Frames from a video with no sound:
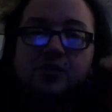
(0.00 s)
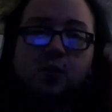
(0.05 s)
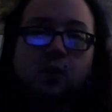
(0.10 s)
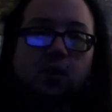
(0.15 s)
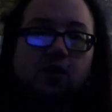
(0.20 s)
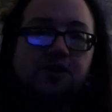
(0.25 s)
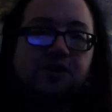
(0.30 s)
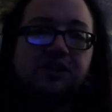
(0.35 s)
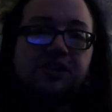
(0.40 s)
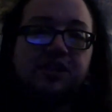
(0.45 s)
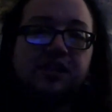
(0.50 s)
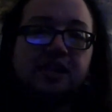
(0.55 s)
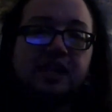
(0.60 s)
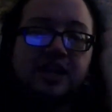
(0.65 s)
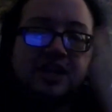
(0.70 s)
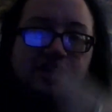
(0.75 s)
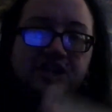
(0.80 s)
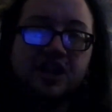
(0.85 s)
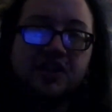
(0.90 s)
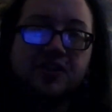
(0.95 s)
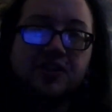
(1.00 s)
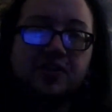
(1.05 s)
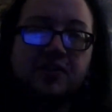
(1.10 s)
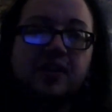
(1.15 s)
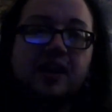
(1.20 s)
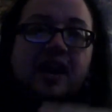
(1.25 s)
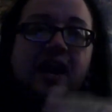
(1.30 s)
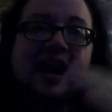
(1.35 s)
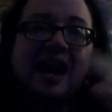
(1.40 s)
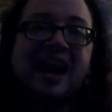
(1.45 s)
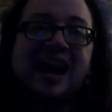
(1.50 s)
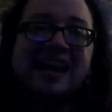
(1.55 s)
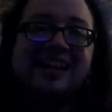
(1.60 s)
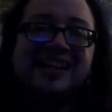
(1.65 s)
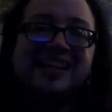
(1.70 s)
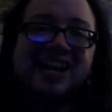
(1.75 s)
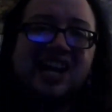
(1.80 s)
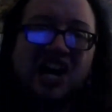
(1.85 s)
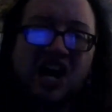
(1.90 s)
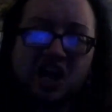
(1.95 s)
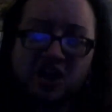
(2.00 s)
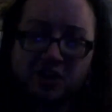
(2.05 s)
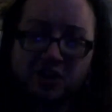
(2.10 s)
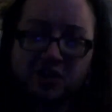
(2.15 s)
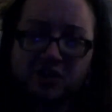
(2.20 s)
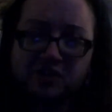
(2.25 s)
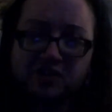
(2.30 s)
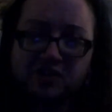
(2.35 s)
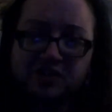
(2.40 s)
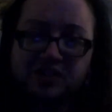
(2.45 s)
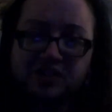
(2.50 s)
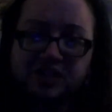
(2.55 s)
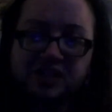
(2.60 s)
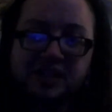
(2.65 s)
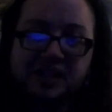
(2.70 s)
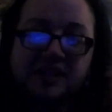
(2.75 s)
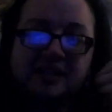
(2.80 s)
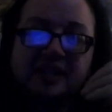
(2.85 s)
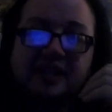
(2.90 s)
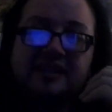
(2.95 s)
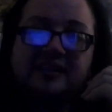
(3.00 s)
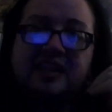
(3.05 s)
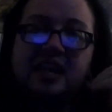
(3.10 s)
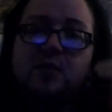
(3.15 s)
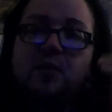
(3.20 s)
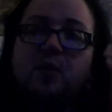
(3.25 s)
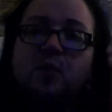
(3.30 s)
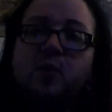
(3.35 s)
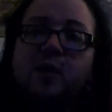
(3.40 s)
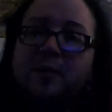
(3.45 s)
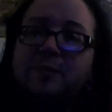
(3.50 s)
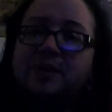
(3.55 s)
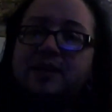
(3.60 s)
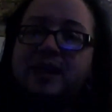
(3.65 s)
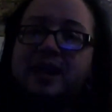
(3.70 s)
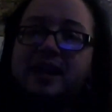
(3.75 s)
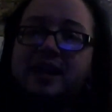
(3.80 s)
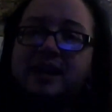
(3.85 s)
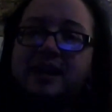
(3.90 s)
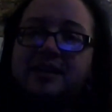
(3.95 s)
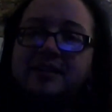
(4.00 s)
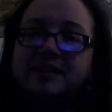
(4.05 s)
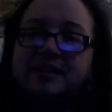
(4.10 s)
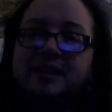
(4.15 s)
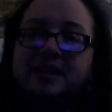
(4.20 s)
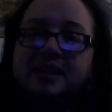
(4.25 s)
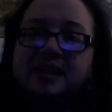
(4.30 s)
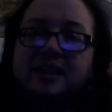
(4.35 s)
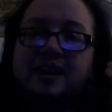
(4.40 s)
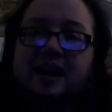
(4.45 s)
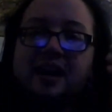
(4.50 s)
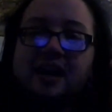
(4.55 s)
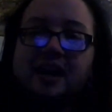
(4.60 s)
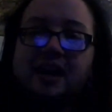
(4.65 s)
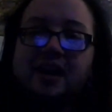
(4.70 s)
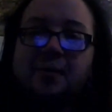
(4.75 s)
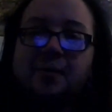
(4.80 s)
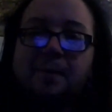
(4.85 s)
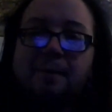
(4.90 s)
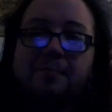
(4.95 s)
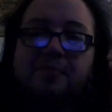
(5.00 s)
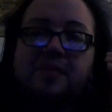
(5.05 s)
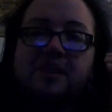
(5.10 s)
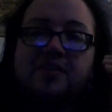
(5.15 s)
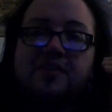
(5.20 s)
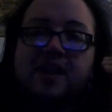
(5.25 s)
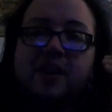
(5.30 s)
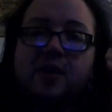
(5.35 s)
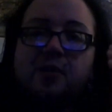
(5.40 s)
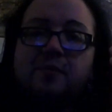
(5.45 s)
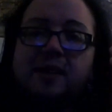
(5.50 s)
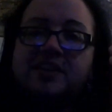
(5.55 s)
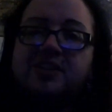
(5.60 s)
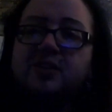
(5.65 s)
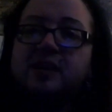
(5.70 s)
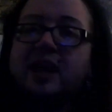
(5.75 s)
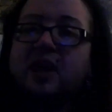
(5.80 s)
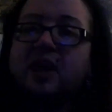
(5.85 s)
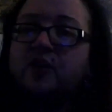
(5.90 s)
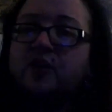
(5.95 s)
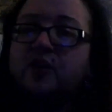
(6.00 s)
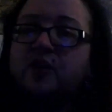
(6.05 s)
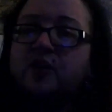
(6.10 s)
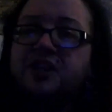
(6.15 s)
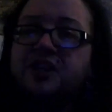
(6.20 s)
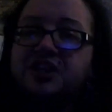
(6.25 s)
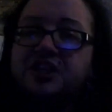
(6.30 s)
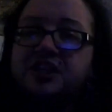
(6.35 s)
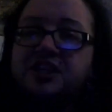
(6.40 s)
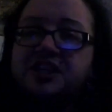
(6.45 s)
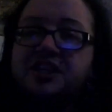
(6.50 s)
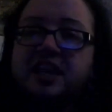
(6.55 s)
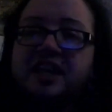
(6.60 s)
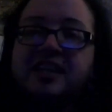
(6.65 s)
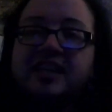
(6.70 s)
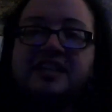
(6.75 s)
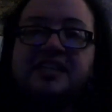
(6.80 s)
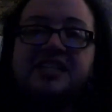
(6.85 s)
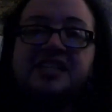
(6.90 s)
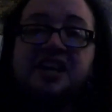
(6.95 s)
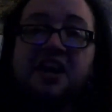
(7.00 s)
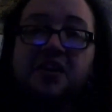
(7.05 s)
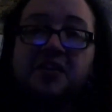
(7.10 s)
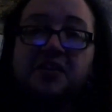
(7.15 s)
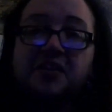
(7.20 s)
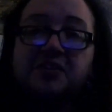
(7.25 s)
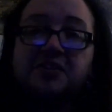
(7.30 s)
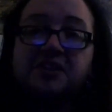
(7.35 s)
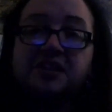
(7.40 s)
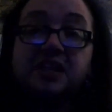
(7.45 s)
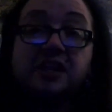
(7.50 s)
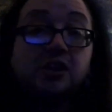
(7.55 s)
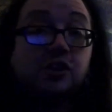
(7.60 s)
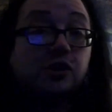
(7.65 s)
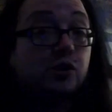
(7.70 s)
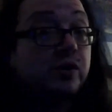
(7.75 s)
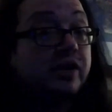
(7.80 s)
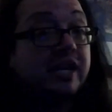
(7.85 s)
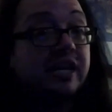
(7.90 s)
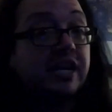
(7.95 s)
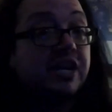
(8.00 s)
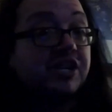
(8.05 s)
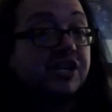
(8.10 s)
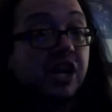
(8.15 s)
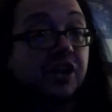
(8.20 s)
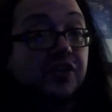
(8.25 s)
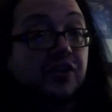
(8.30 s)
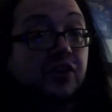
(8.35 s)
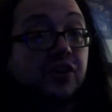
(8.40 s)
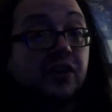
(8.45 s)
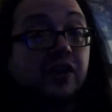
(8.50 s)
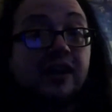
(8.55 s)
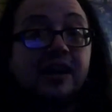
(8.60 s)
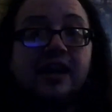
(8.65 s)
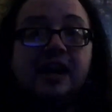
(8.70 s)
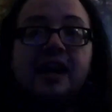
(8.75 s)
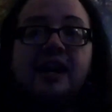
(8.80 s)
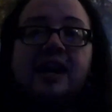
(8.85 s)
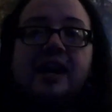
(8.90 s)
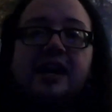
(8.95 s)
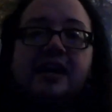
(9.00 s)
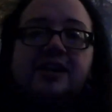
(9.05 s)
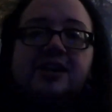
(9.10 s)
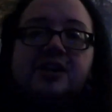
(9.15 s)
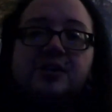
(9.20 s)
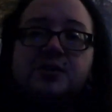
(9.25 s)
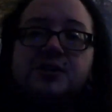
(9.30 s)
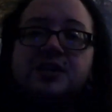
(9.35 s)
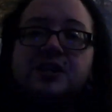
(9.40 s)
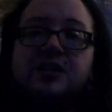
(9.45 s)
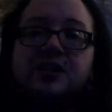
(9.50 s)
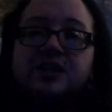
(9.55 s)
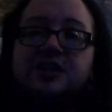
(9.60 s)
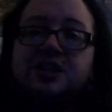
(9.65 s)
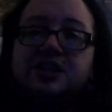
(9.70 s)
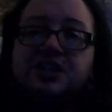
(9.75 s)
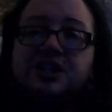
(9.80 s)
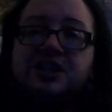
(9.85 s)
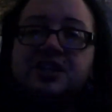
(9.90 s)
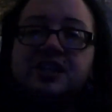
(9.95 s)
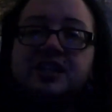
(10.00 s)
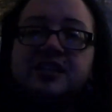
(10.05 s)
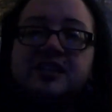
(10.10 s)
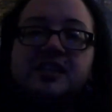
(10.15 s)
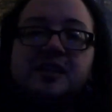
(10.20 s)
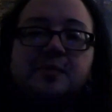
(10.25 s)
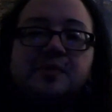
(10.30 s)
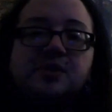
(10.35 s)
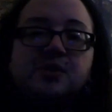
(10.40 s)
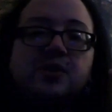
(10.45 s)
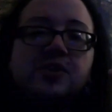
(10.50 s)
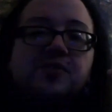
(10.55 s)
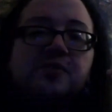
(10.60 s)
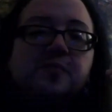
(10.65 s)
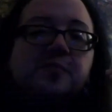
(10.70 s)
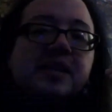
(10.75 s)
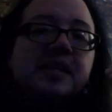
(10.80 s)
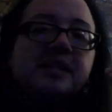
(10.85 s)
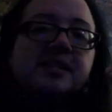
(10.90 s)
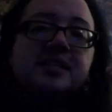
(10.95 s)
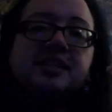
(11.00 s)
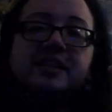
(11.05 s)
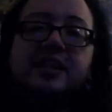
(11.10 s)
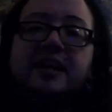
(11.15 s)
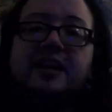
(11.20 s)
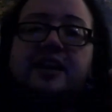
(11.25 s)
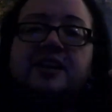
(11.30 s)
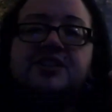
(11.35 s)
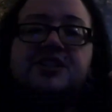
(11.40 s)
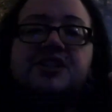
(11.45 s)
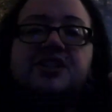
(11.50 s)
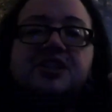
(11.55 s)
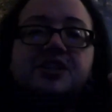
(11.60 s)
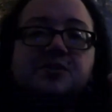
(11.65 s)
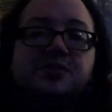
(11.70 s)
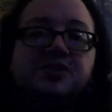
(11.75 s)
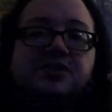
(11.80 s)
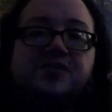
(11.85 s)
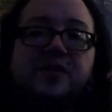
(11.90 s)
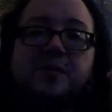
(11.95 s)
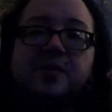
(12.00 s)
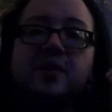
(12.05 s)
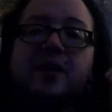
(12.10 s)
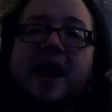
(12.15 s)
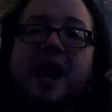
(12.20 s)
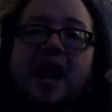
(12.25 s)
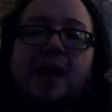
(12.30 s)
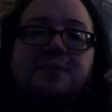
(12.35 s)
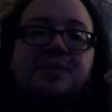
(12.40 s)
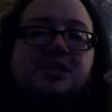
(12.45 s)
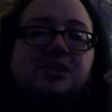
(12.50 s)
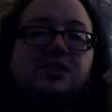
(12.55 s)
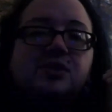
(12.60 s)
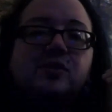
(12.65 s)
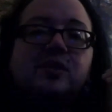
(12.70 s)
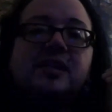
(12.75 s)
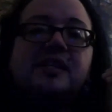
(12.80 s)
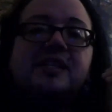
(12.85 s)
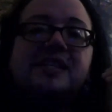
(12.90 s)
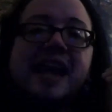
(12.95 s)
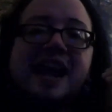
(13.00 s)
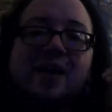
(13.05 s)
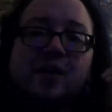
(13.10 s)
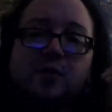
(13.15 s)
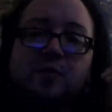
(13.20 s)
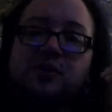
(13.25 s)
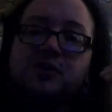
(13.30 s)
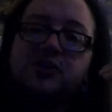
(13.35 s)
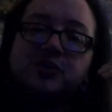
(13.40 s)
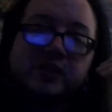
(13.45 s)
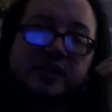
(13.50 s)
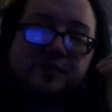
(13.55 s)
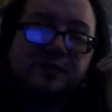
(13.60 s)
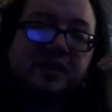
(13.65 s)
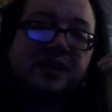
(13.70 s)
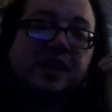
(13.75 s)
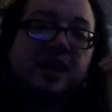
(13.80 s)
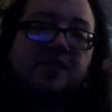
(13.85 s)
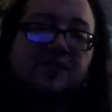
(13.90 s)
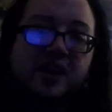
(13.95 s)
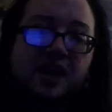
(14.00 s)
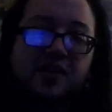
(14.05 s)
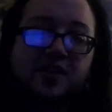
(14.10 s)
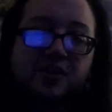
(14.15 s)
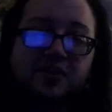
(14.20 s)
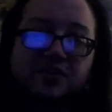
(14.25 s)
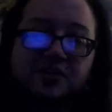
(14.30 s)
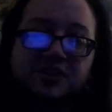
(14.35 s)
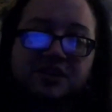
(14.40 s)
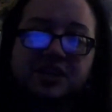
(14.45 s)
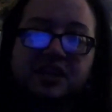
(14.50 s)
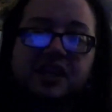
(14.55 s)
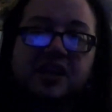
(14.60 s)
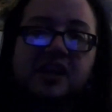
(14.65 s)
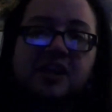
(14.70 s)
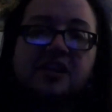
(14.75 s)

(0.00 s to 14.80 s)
towards each other and others. Like, they will weaponize their mental health conditions against others, including each other, and use their conditions as some sort of means to get excused from their absolutely terrible treatment of others.